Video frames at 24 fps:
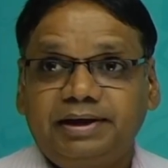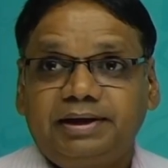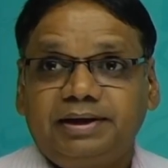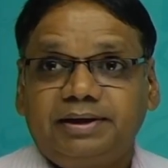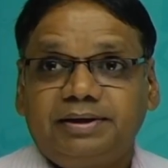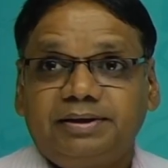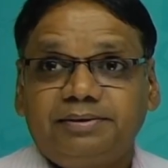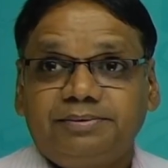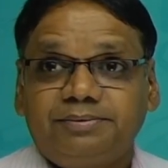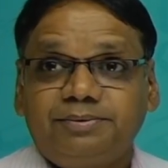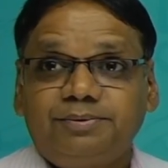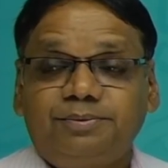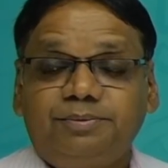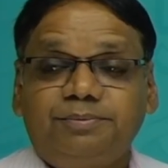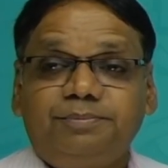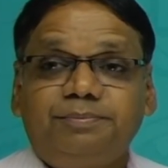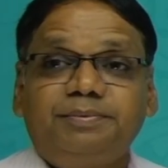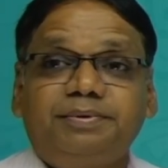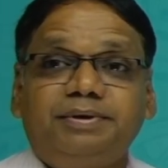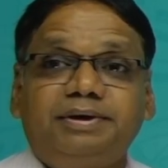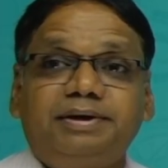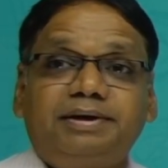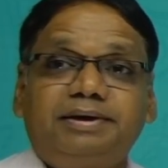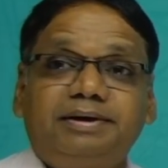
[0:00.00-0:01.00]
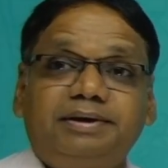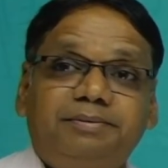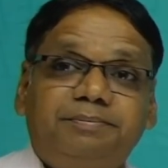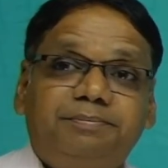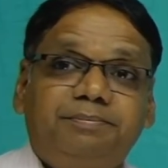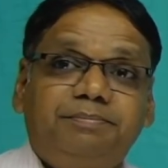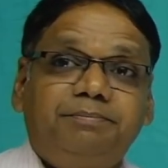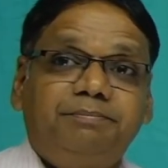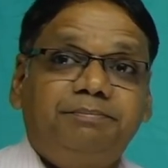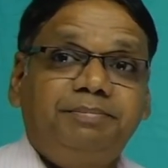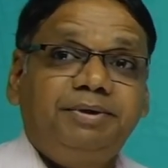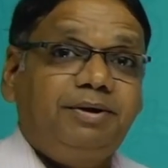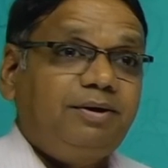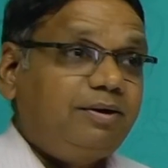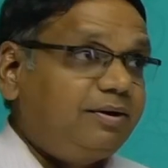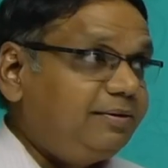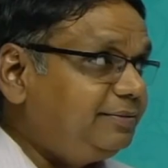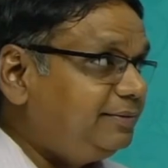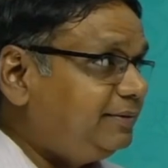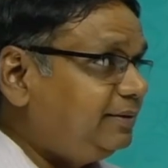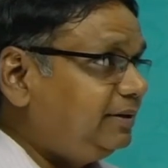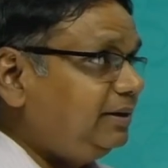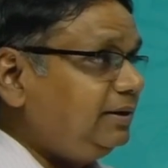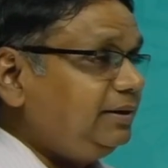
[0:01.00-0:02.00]
So
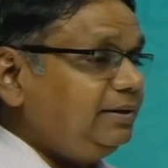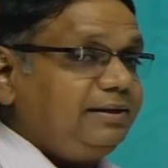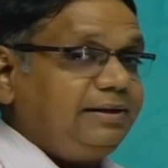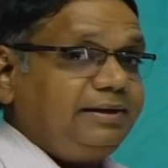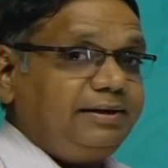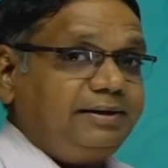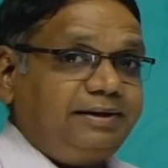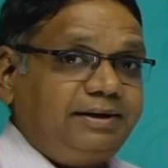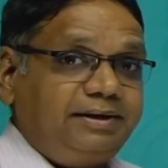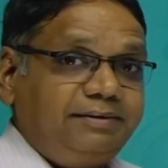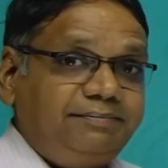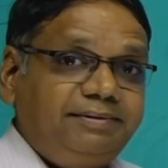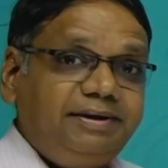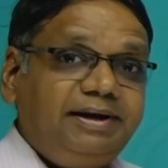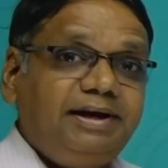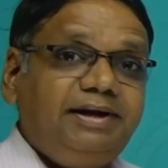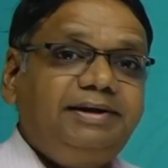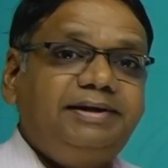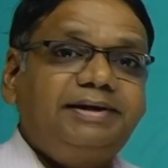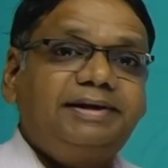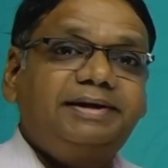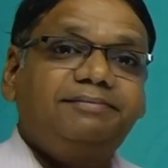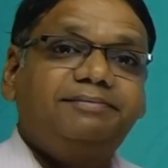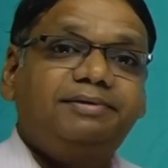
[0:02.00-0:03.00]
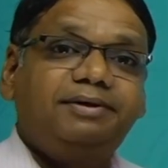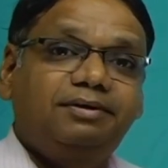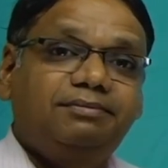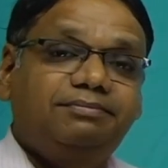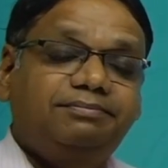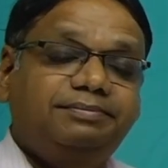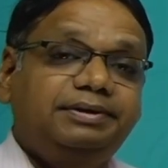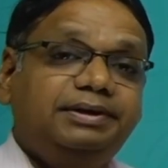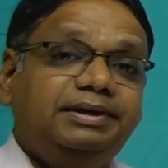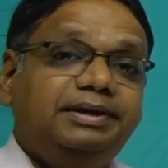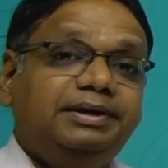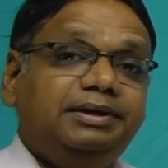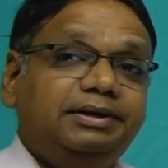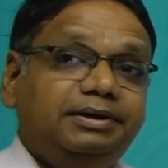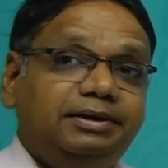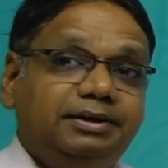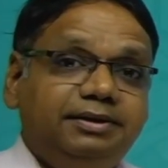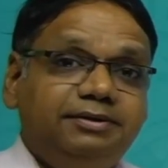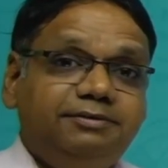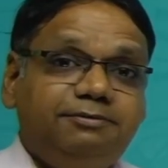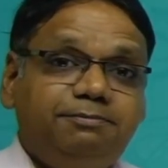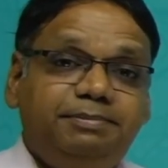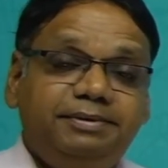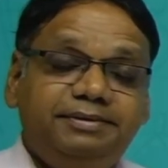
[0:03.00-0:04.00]
because the difficulty level of
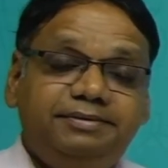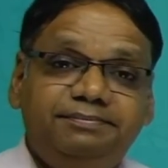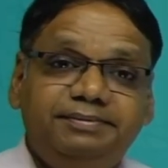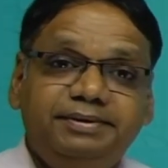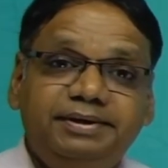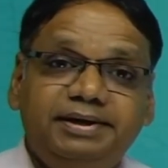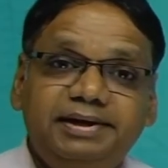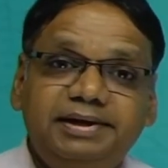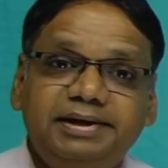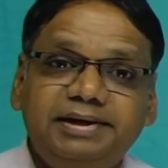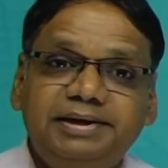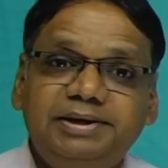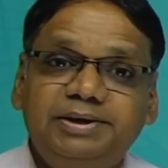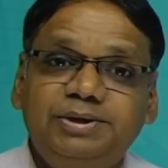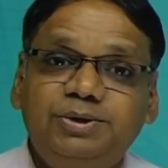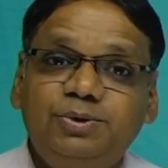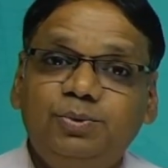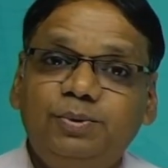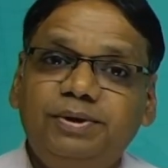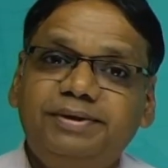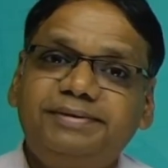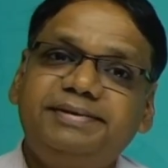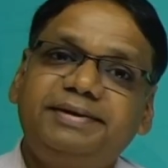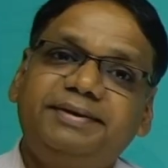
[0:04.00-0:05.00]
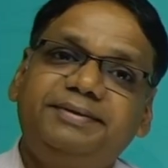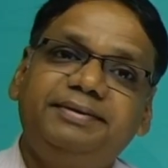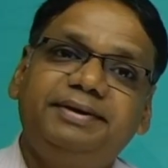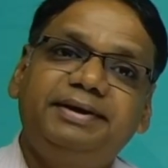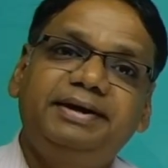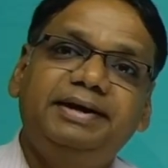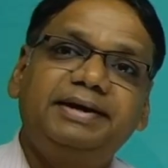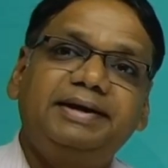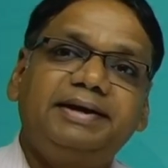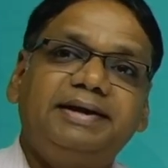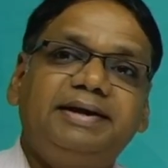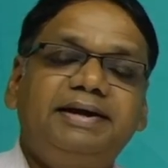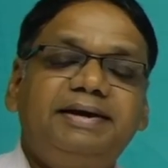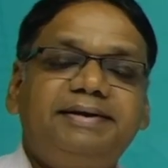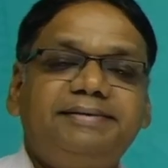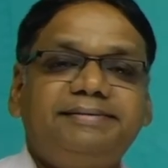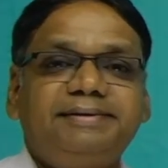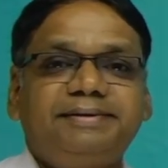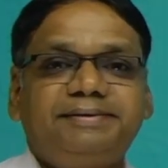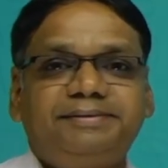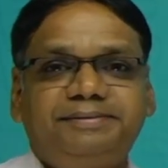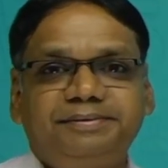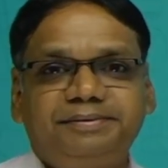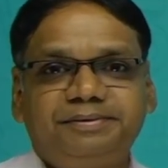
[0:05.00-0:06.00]
specifically QA section and LR
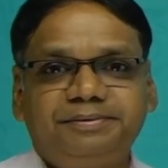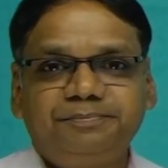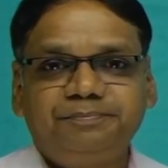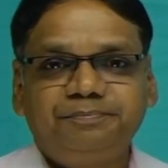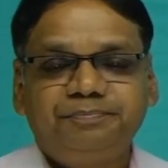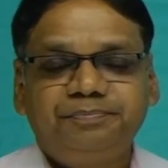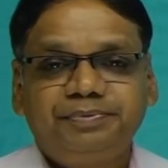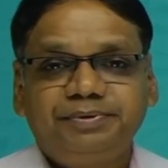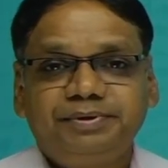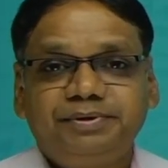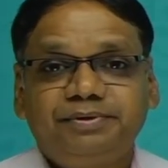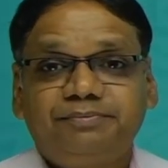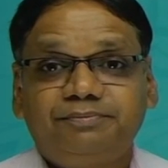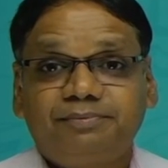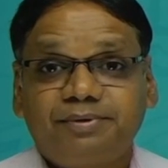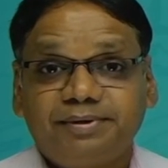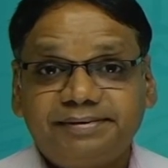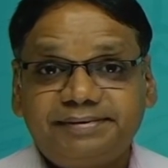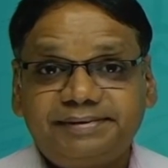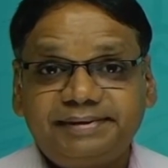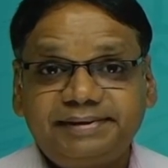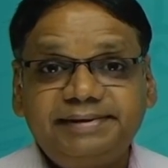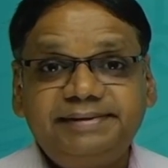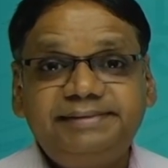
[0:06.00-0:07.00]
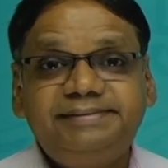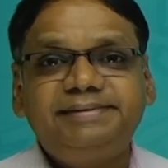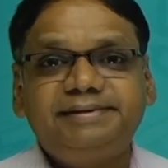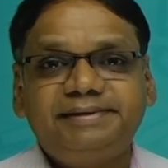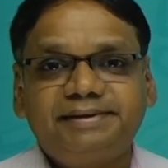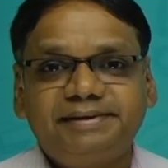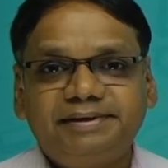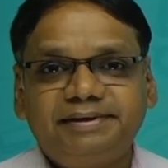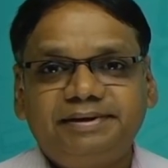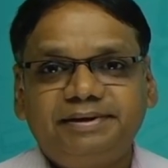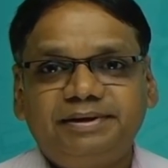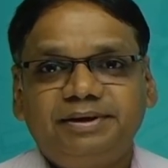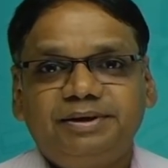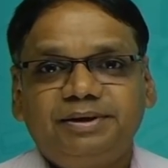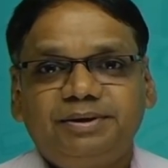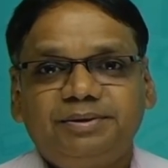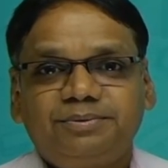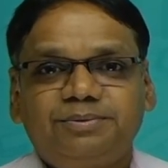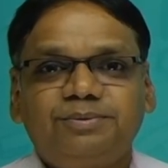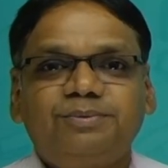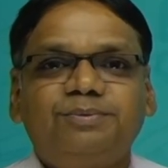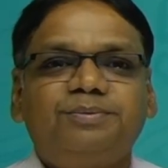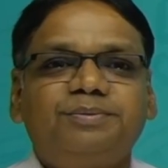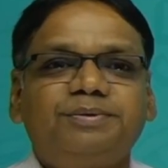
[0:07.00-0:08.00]
section was easy,
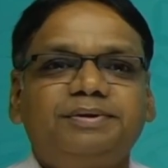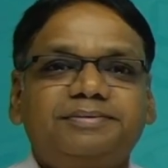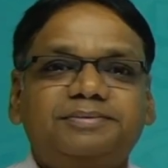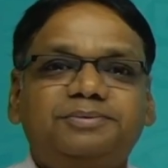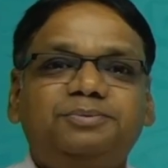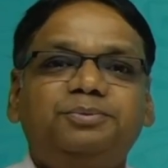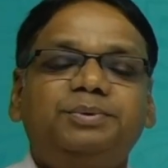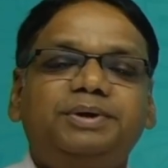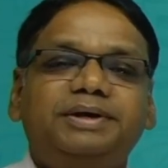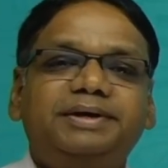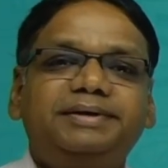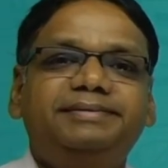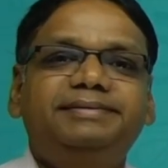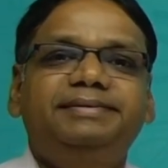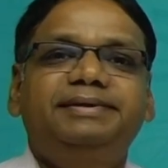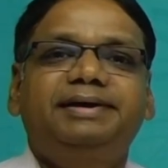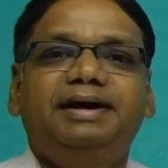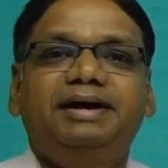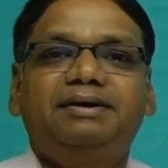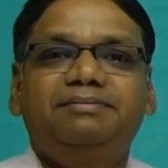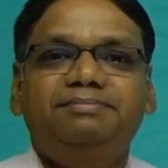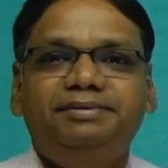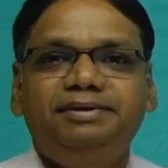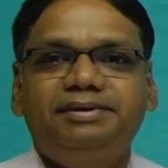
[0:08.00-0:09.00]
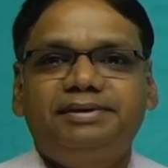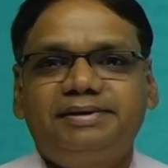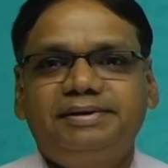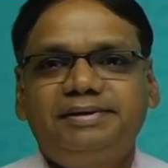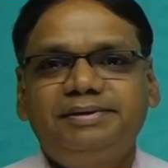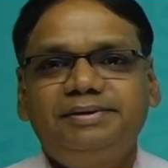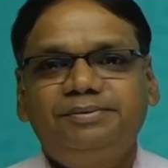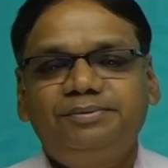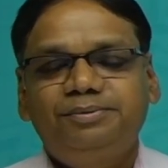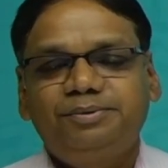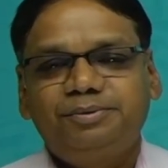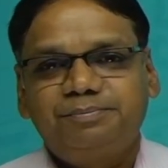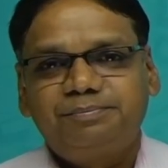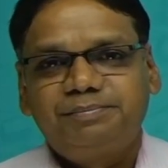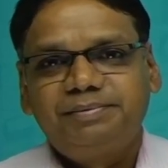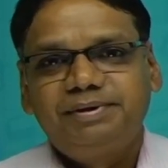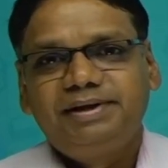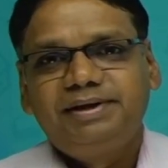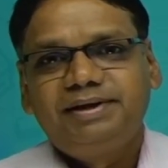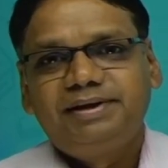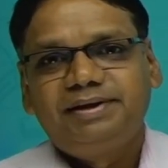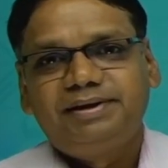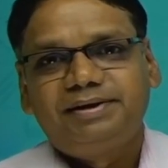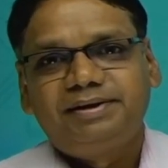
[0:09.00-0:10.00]
so students after
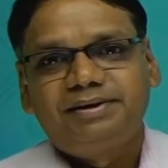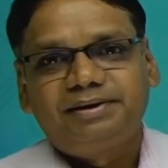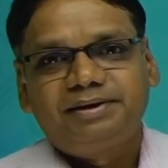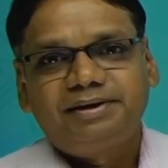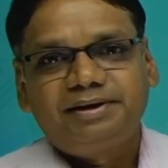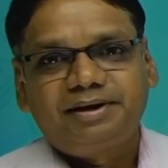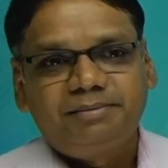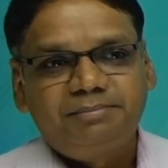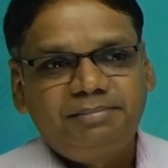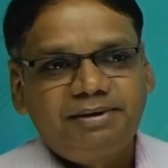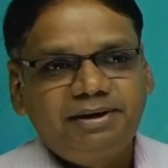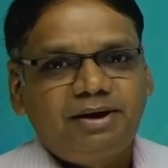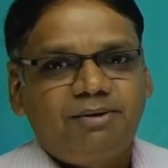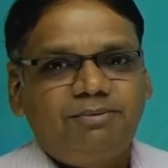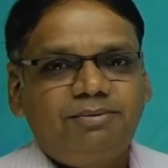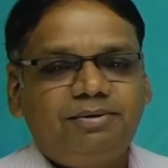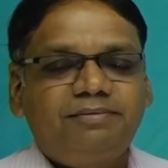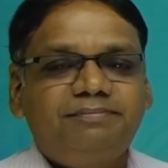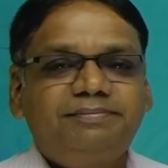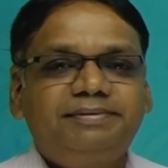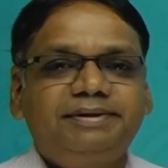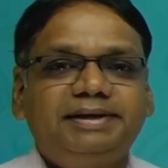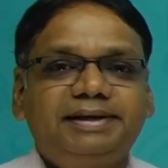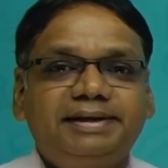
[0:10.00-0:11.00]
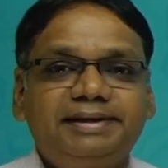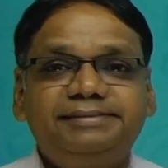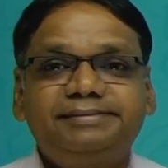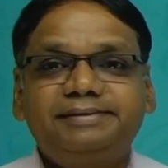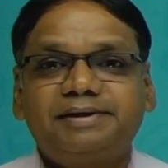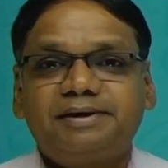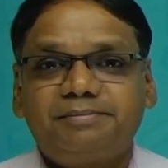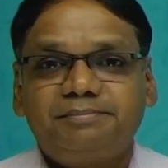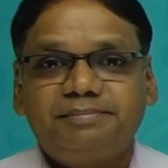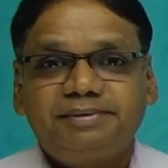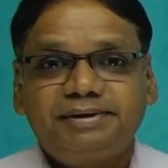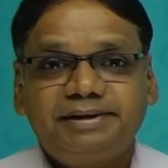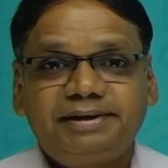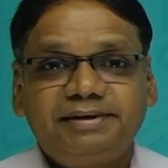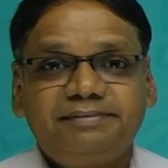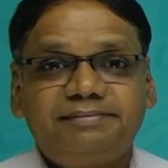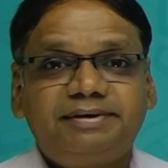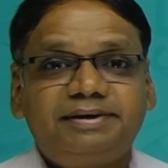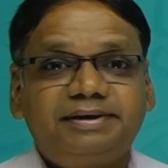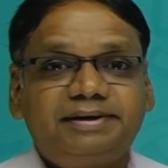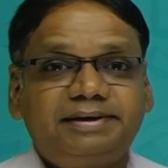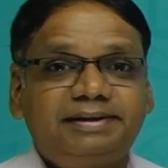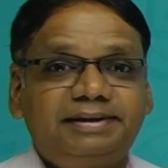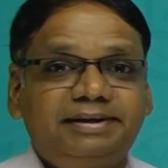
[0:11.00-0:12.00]
coming out of the exam, they
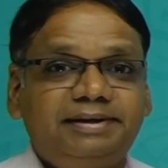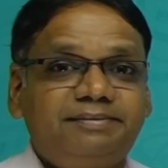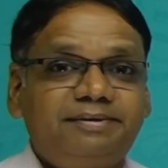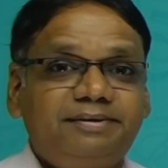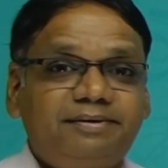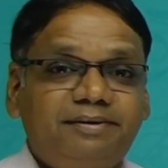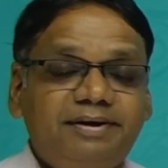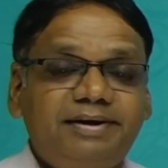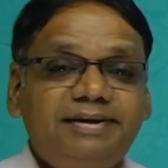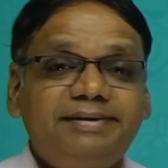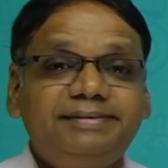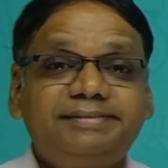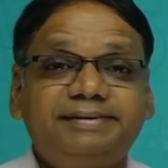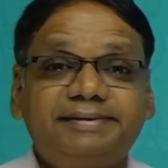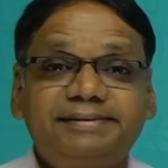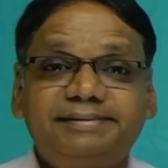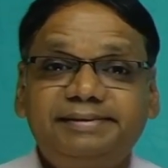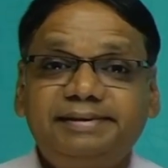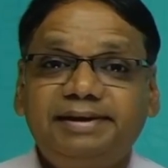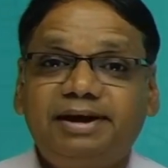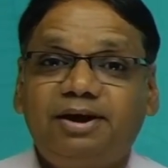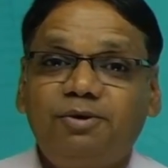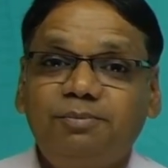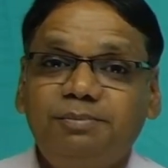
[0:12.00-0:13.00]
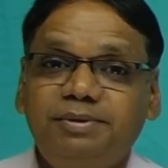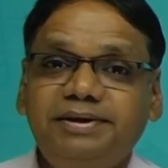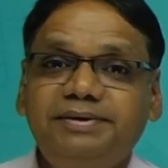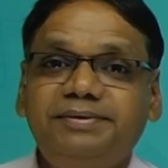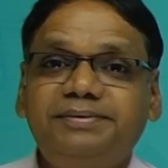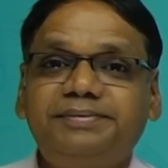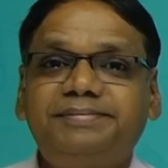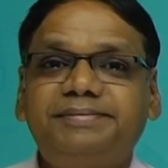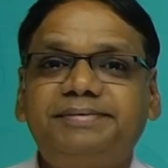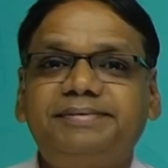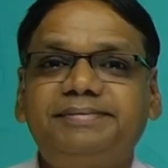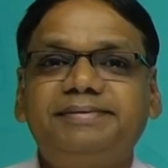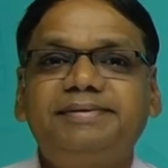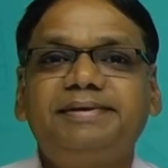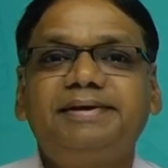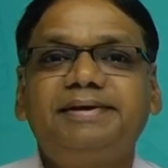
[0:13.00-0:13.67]
were not discussing how many questions